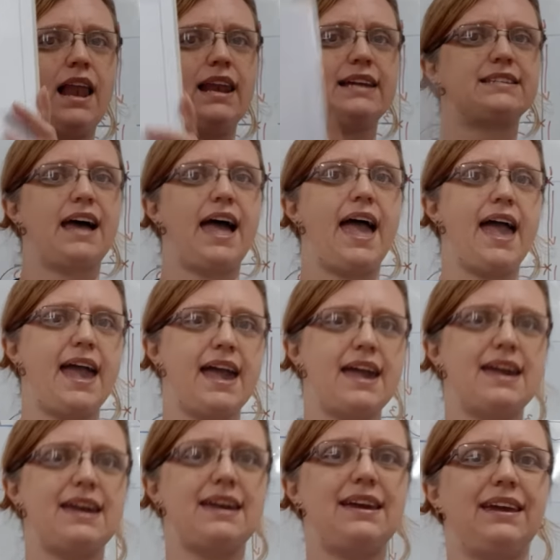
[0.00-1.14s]
letter
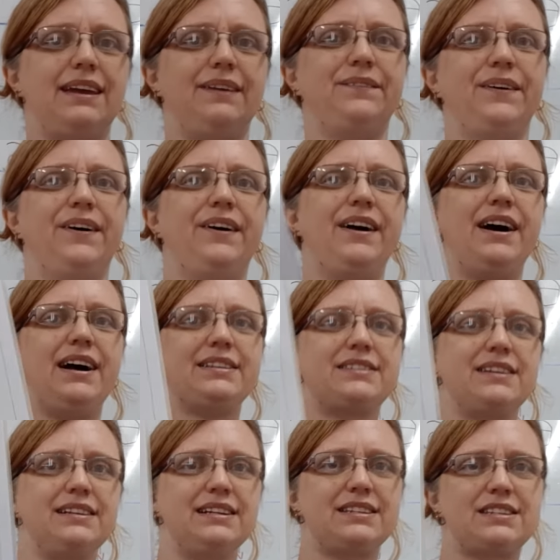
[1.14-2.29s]
A. Alright,
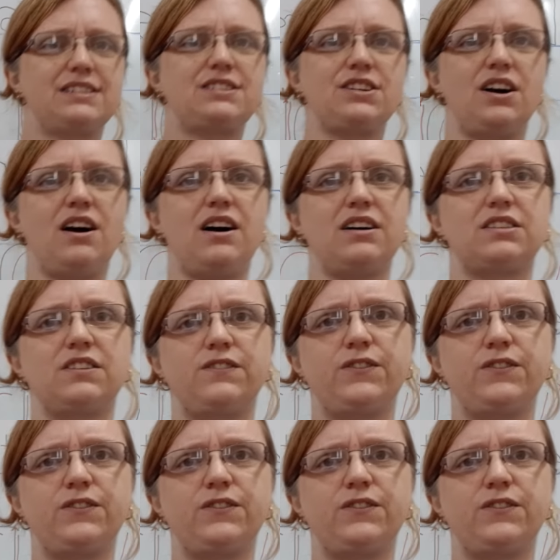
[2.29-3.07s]
so let's start.